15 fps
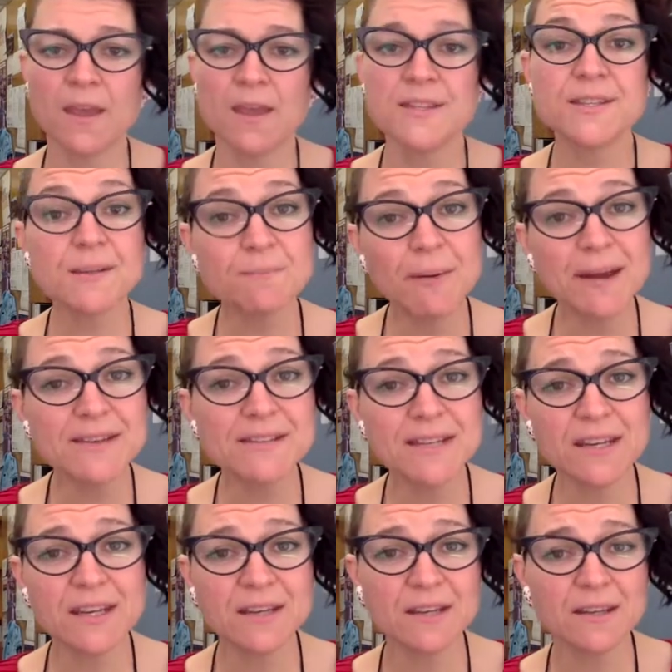Some
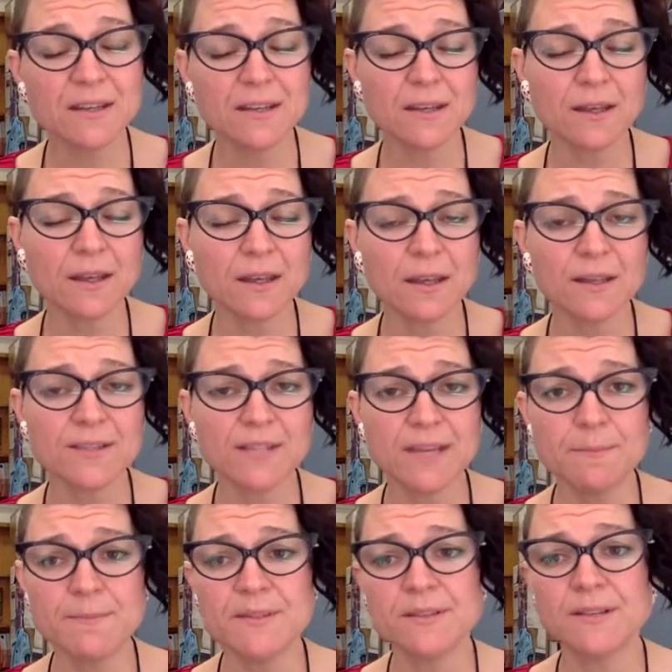basic
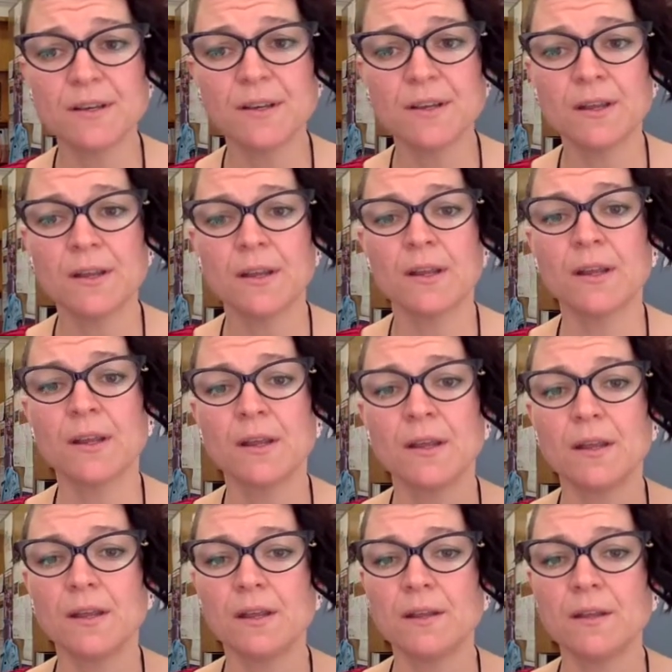tips.
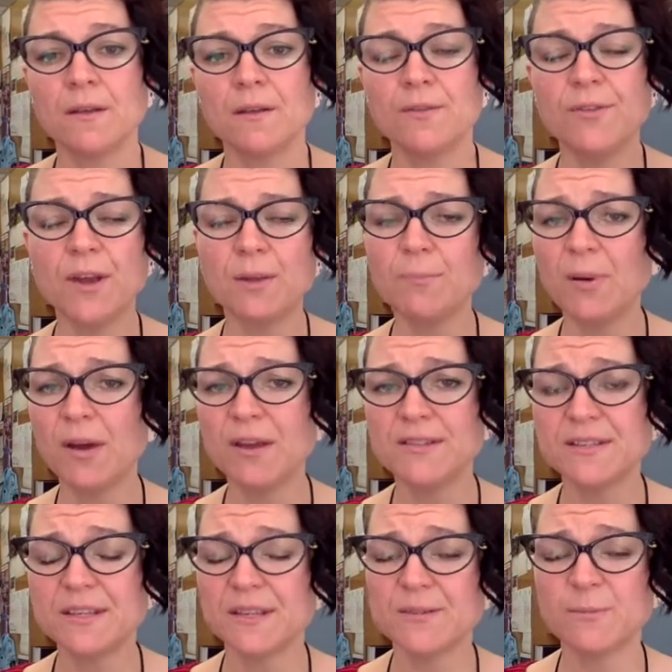Third
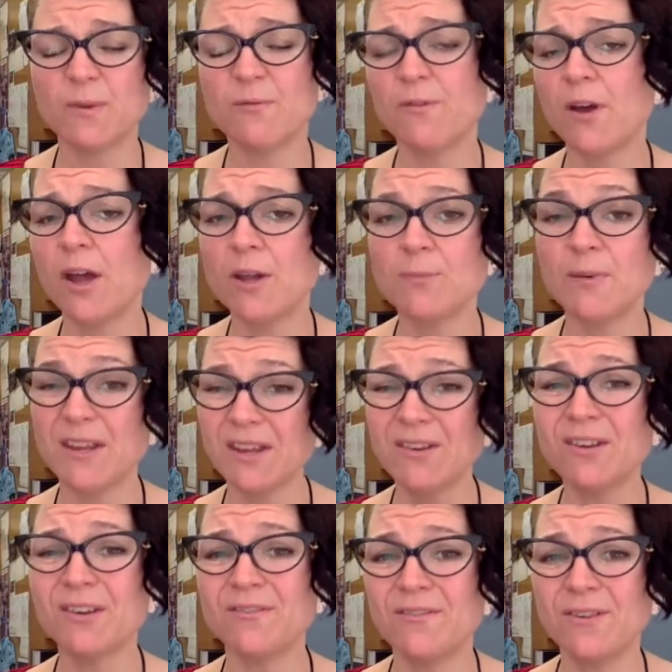person is preferred, but
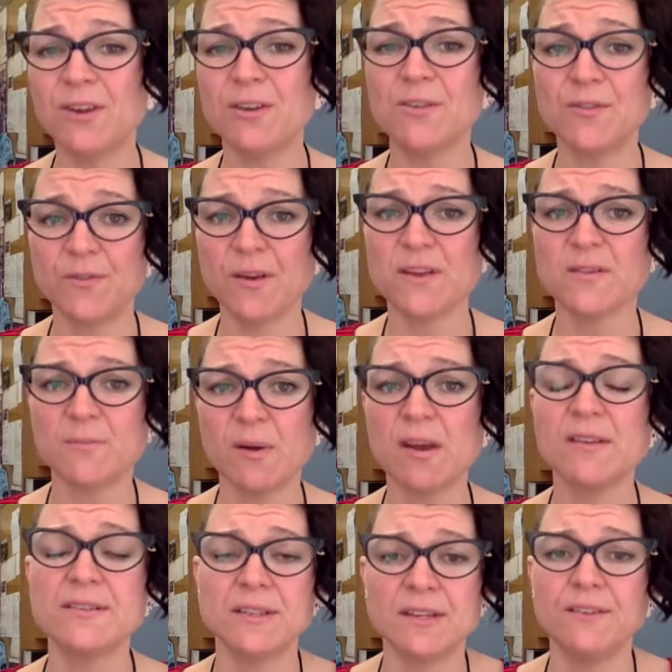you can use first
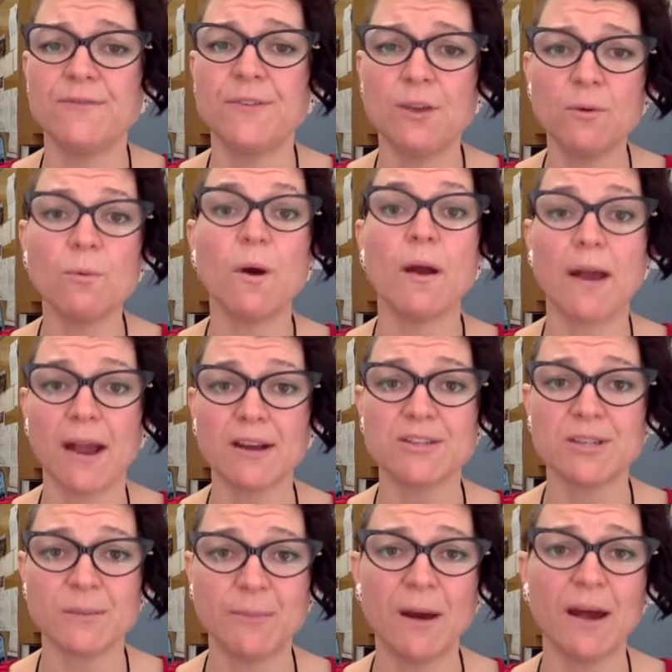person if you were
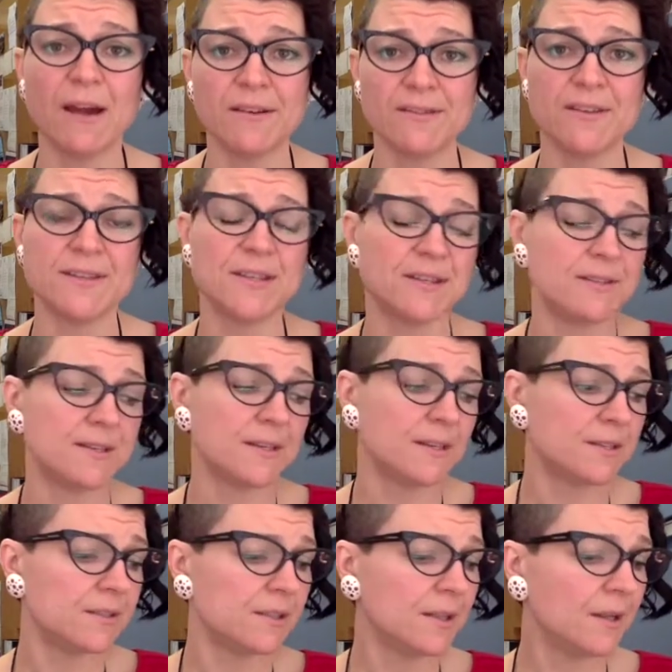actually part of this
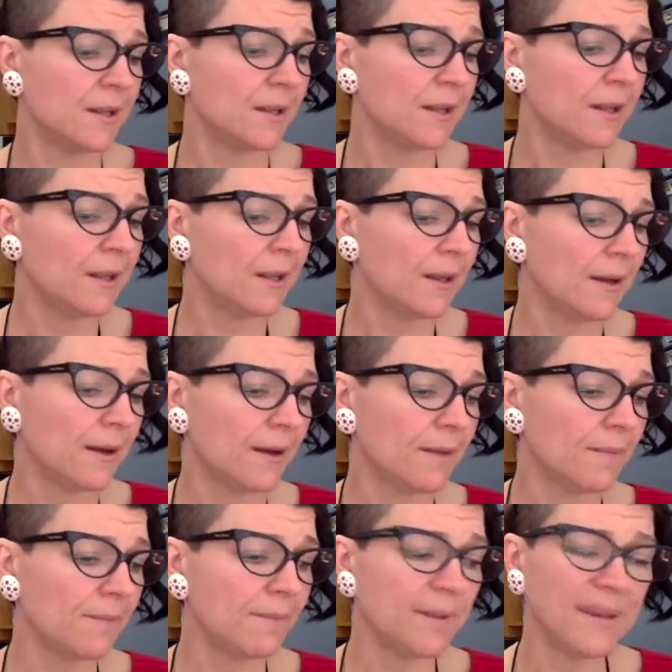incident.
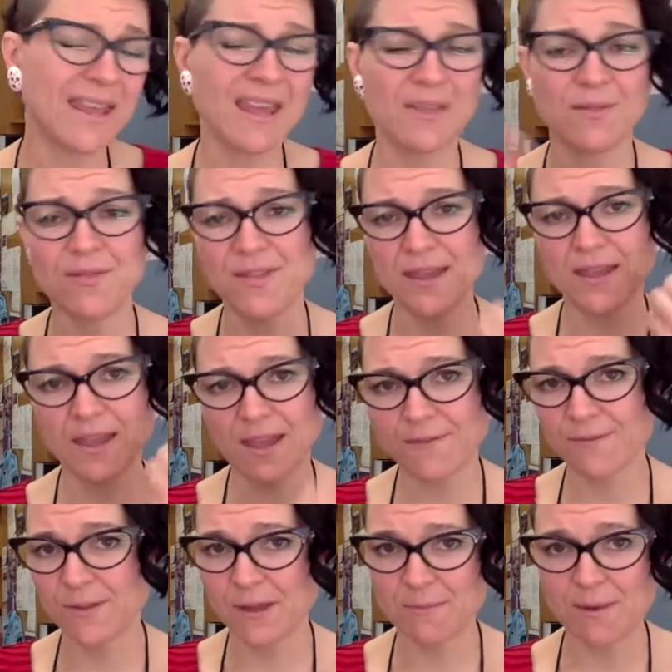But again, think
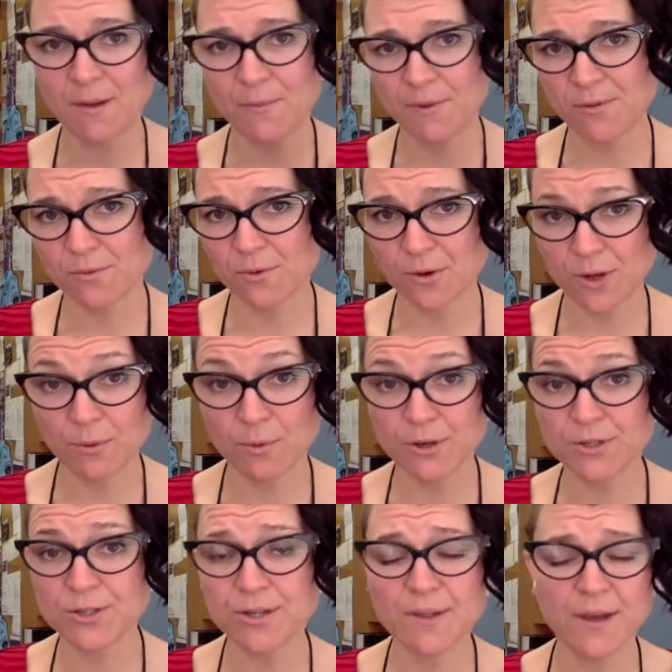carefully about whether or not you want
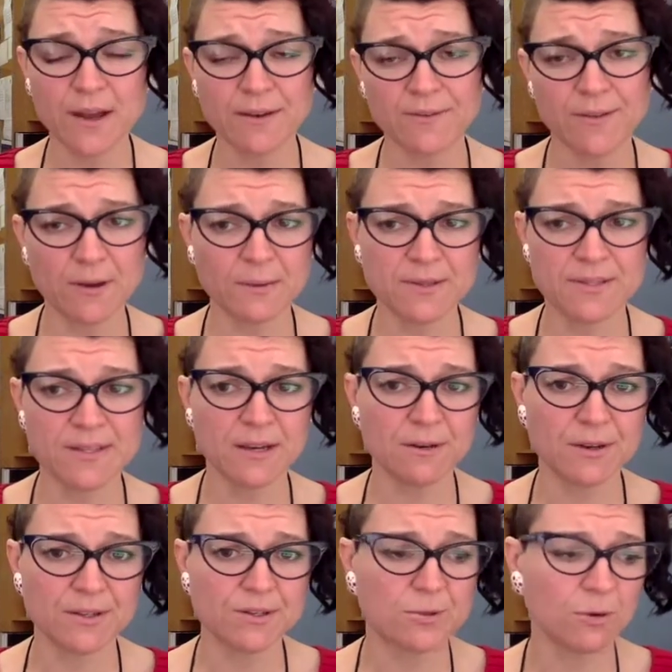to do that if there was
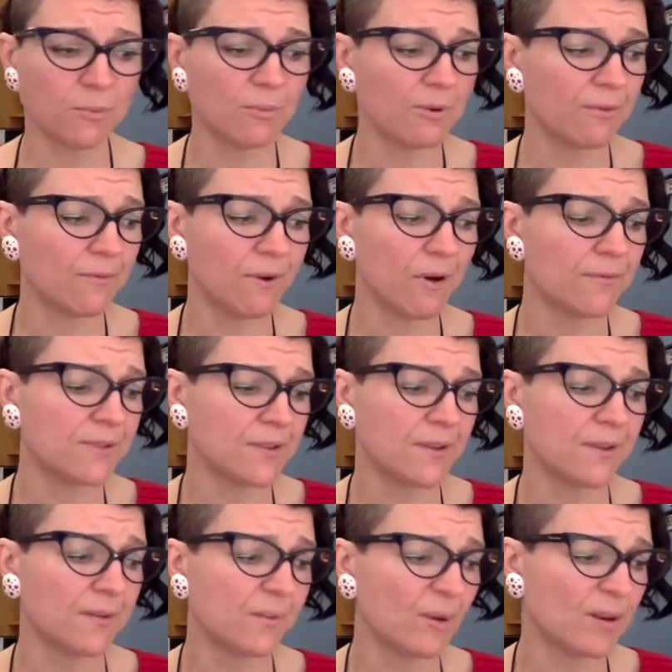serious trauma involved in
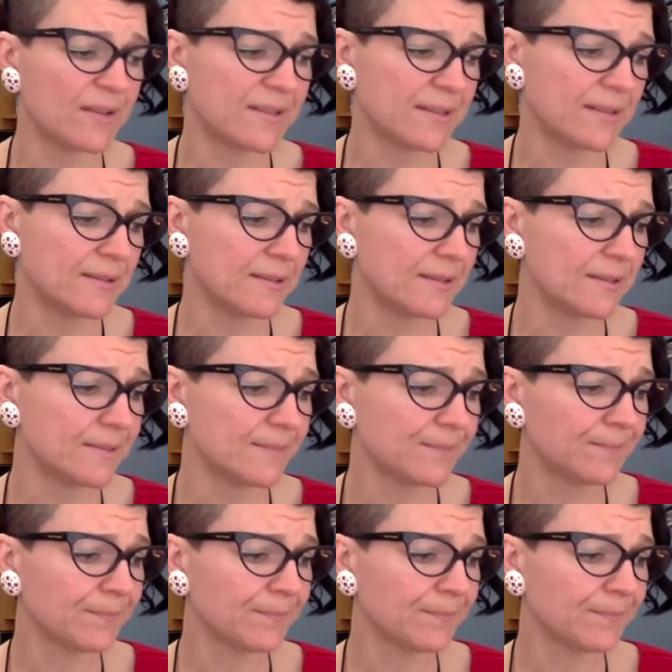those processes.